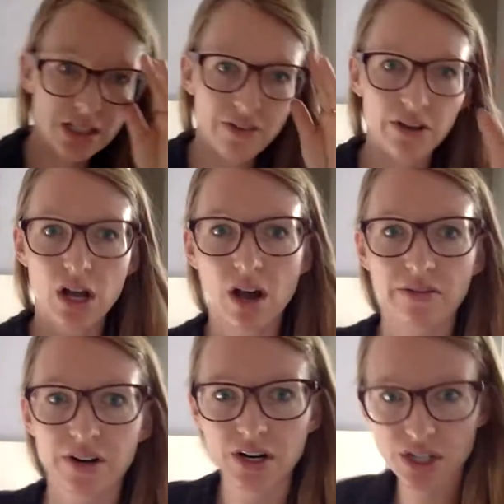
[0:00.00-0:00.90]
have a
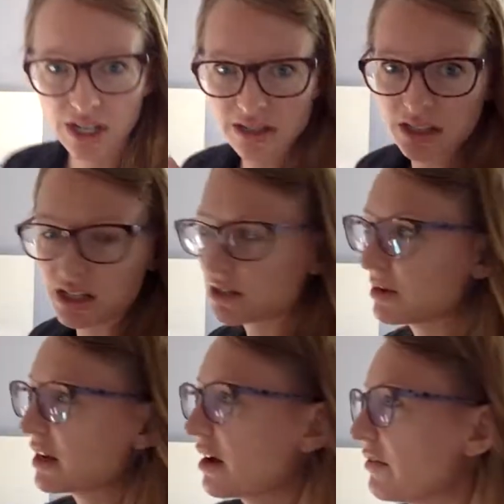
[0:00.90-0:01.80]
cover. She has a dust
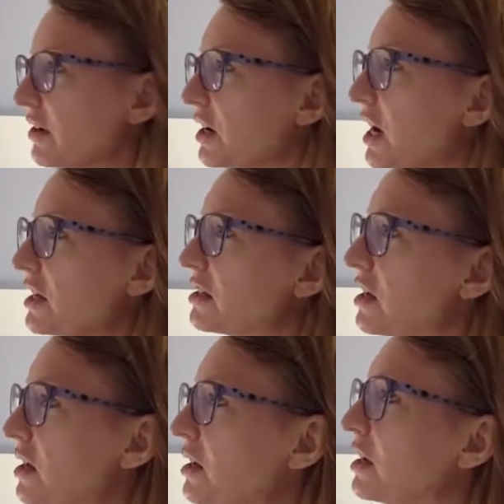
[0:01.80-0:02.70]
mite cover. Guys,
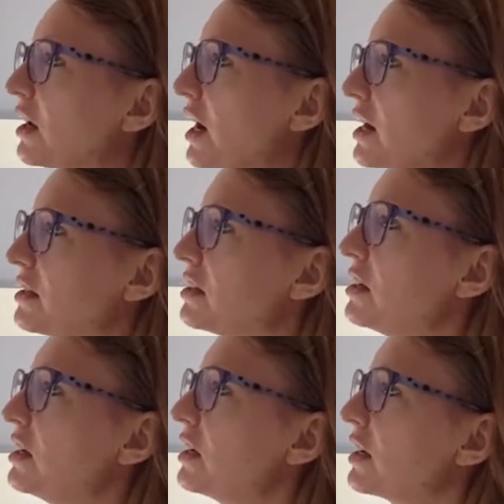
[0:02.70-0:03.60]

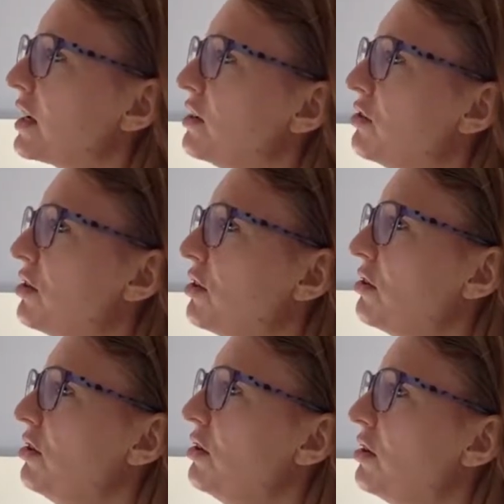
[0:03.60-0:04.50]
can you go?
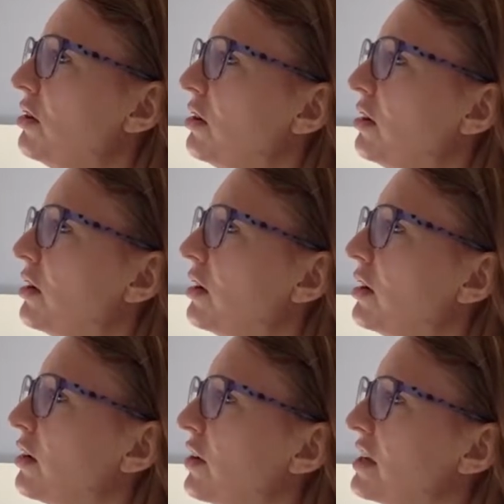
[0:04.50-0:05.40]

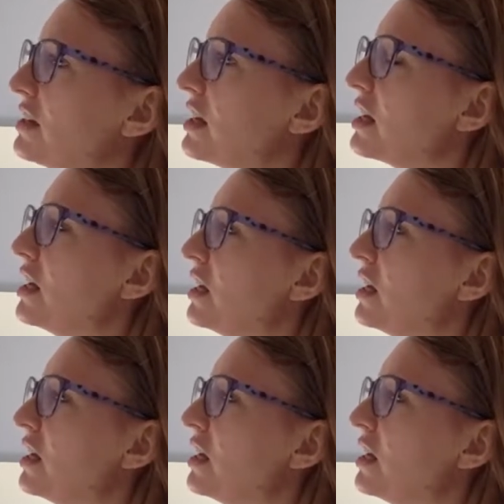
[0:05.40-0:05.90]
Gracie,